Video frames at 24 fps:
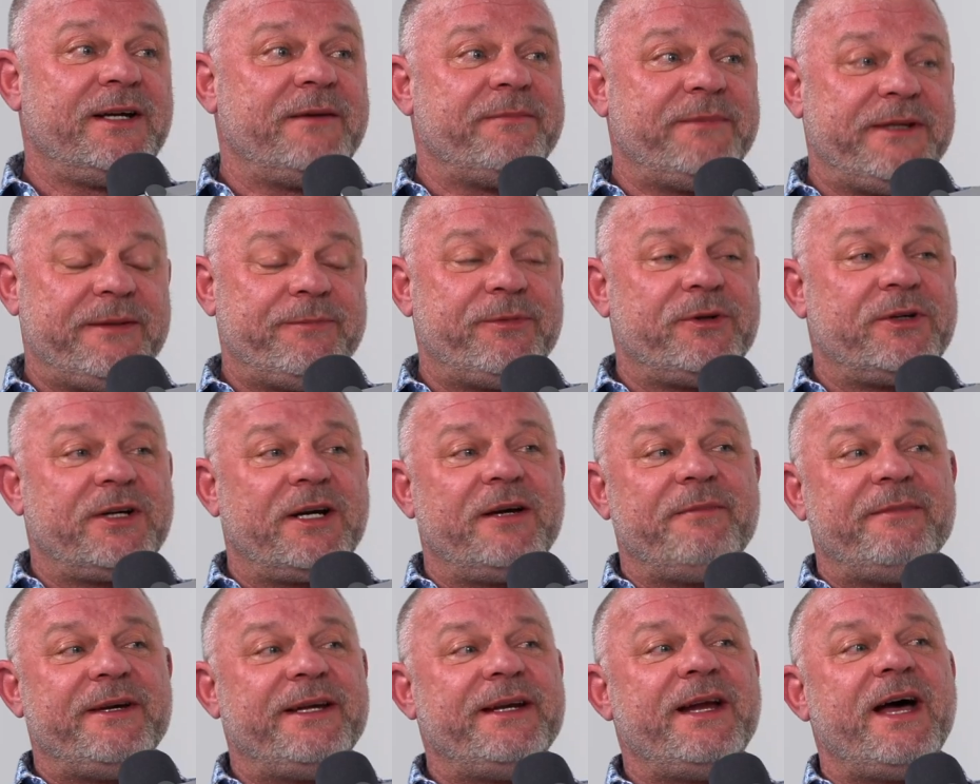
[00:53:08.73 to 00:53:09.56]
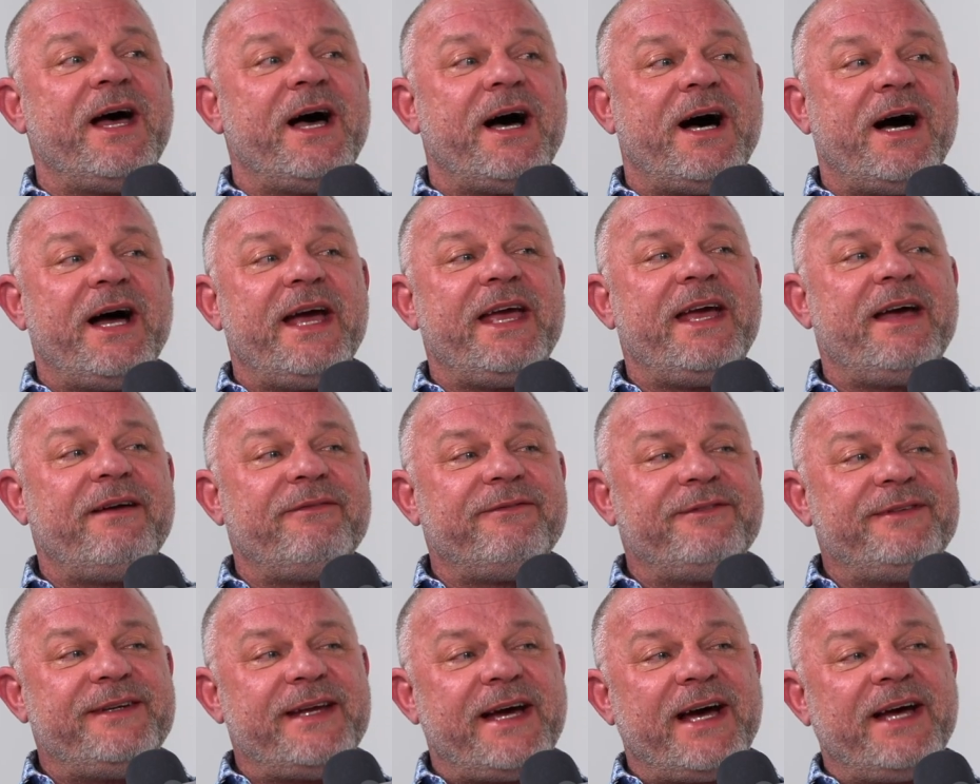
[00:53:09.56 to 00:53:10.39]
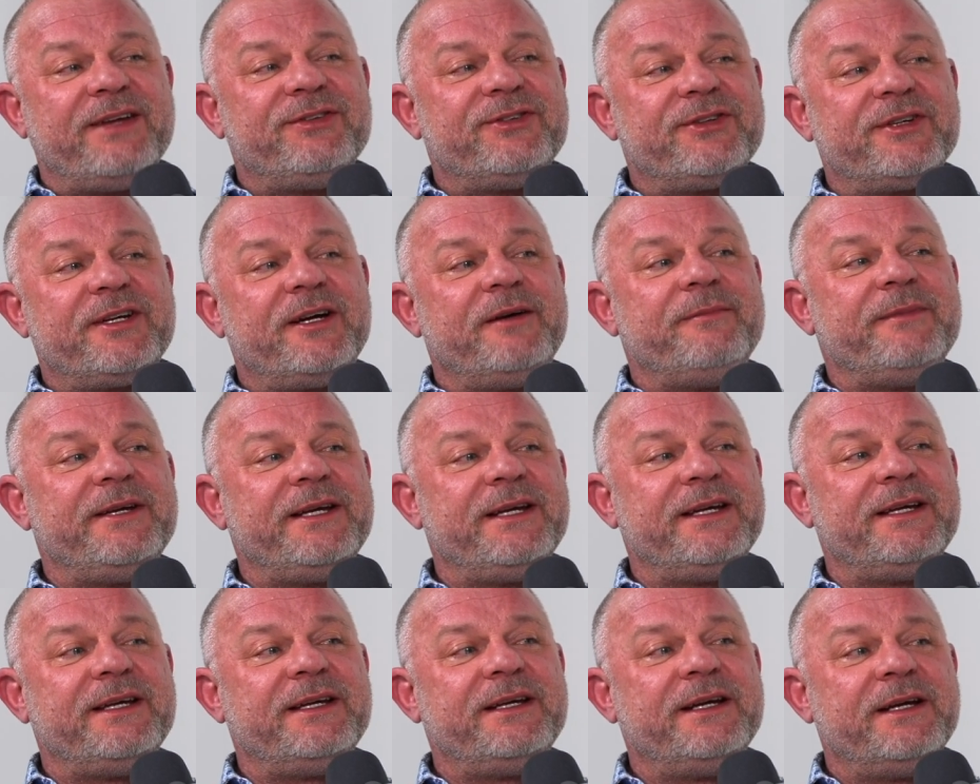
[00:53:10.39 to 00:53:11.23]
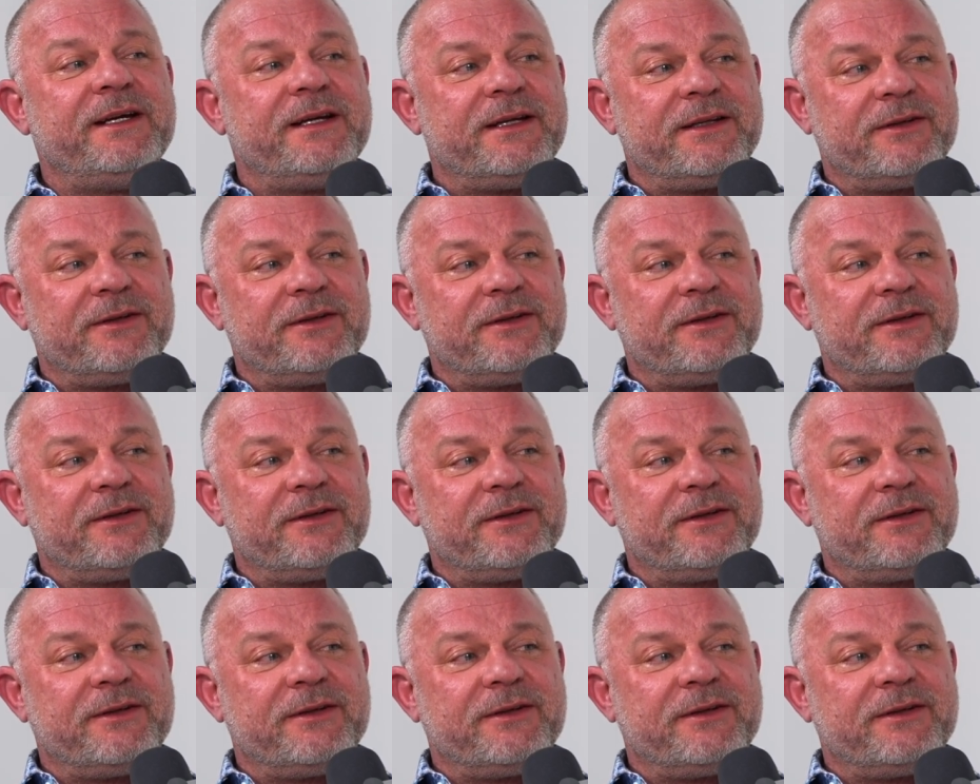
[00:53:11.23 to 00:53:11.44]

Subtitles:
People come in. I have dads coming in,